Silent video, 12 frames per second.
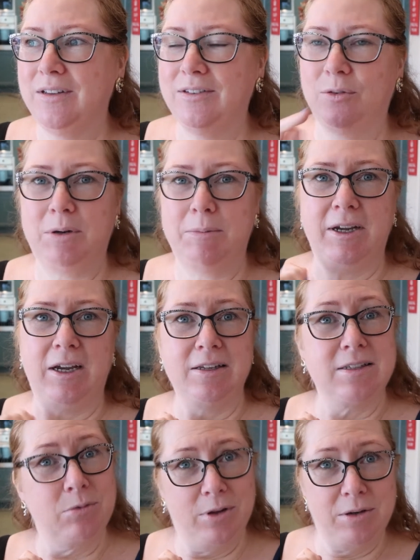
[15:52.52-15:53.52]
So I want to make a
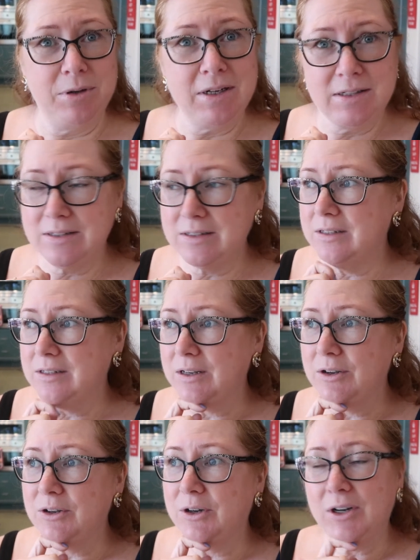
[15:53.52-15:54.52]
list of what there is,
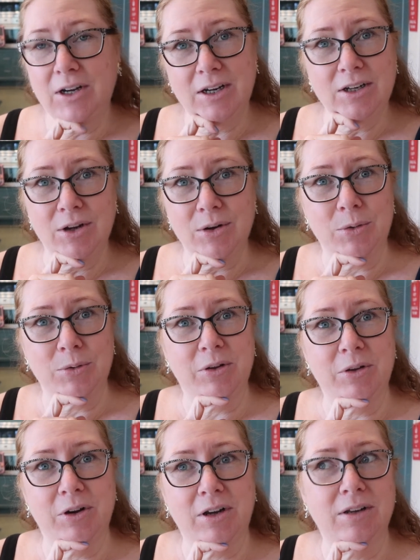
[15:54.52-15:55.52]
so I know,
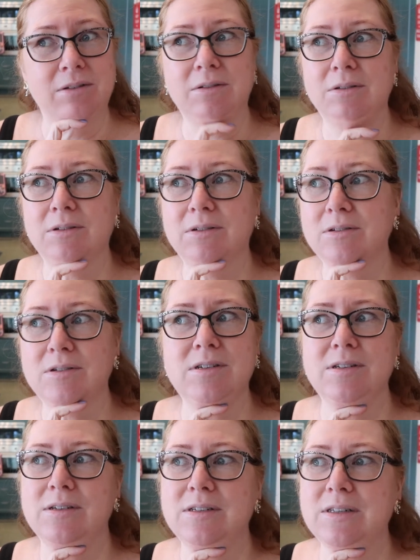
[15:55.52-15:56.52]
so that I can
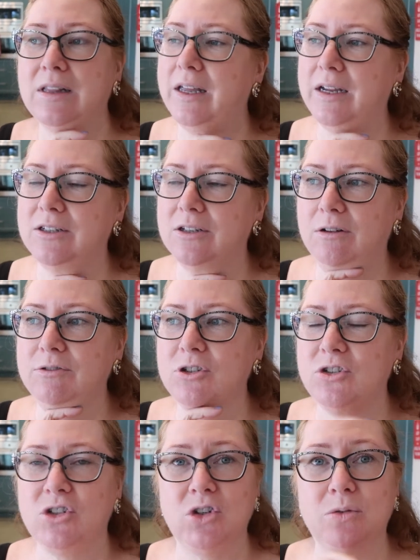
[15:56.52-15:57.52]
select, and I'll
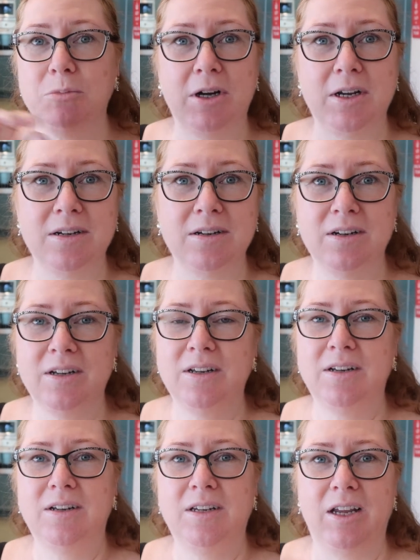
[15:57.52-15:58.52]
just do my,
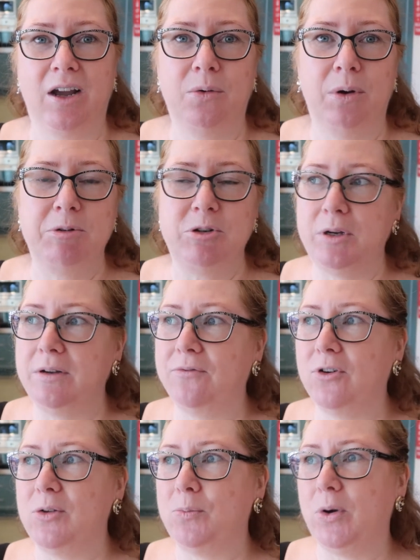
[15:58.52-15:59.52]
yeah, won't be doing any
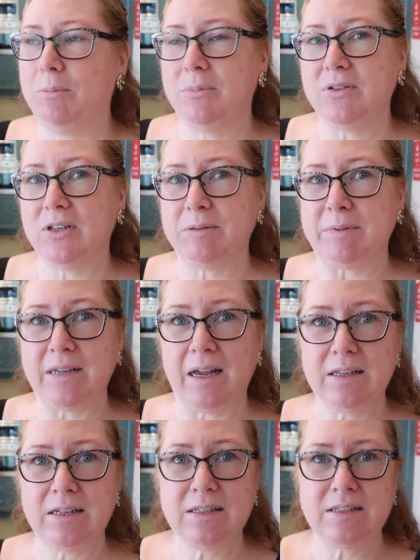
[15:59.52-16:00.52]
food prep besides my
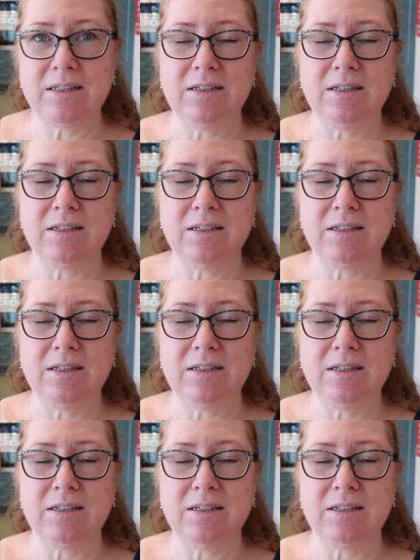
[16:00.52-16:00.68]
salads